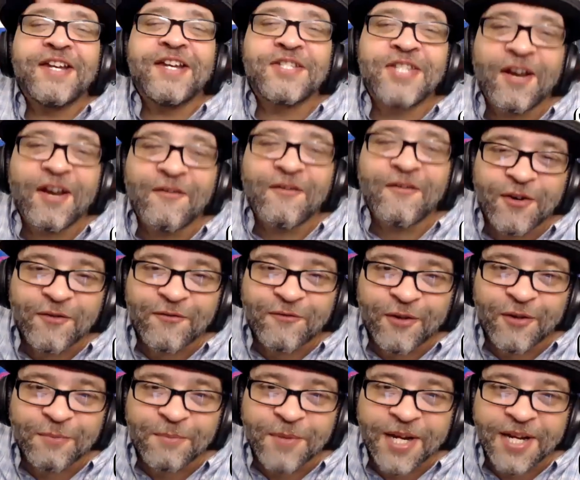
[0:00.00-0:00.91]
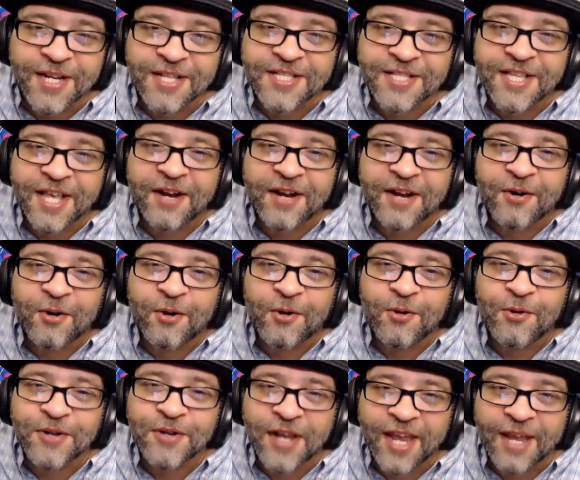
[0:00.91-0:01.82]
of different for me to say their
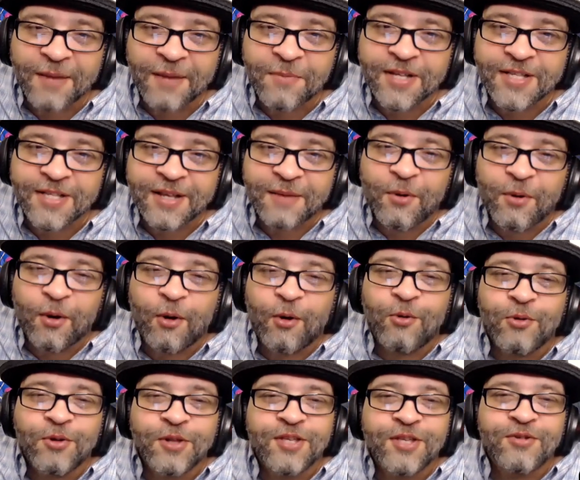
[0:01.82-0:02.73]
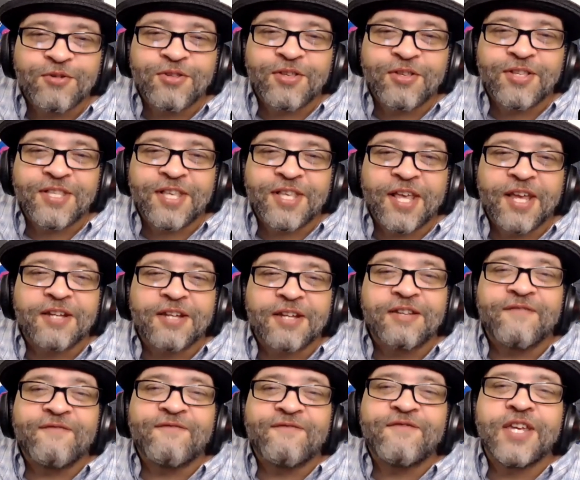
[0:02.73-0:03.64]
whole name because I'm only used to
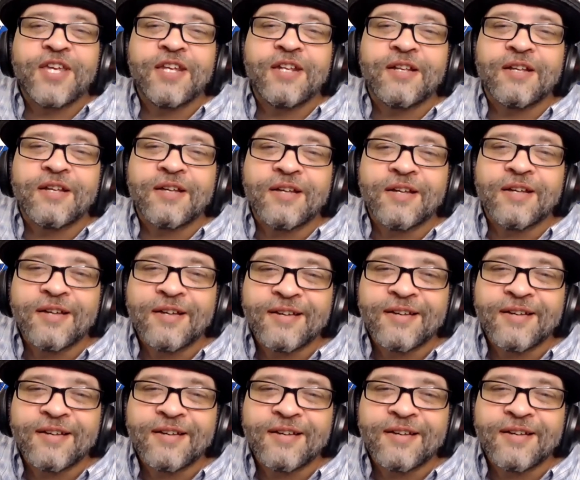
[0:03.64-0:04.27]
saying Davida.